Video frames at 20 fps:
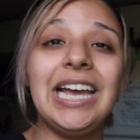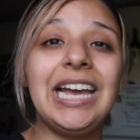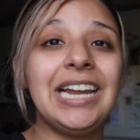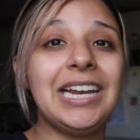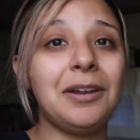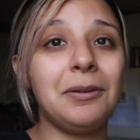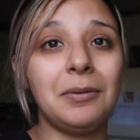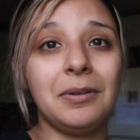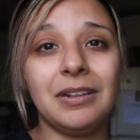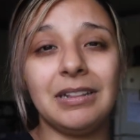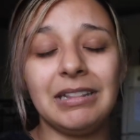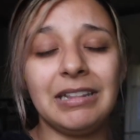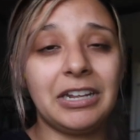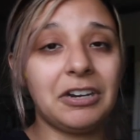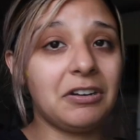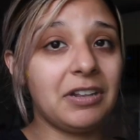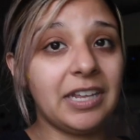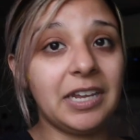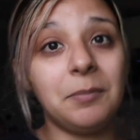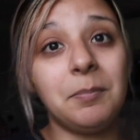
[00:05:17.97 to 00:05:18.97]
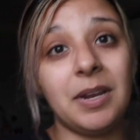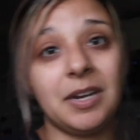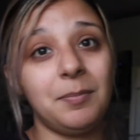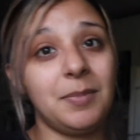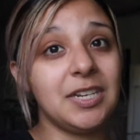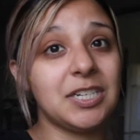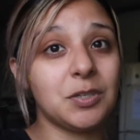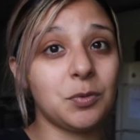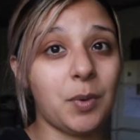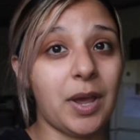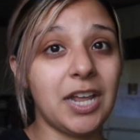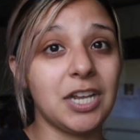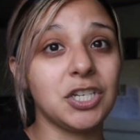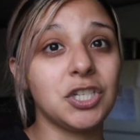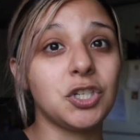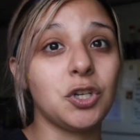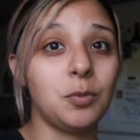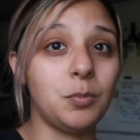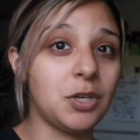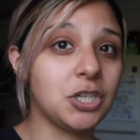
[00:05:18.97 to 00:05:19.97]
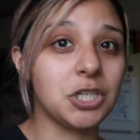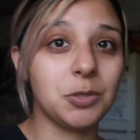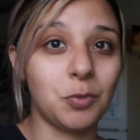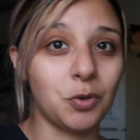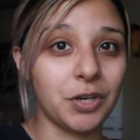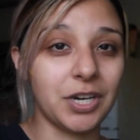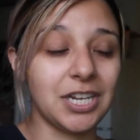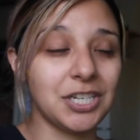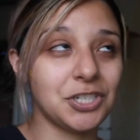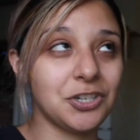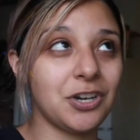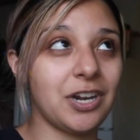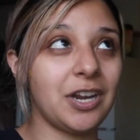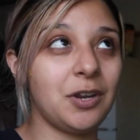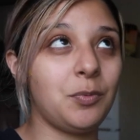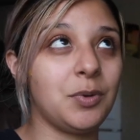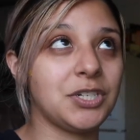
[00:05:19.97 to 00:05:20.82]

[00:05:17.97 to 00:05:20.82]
And it literally made me sweat so much more yesterday,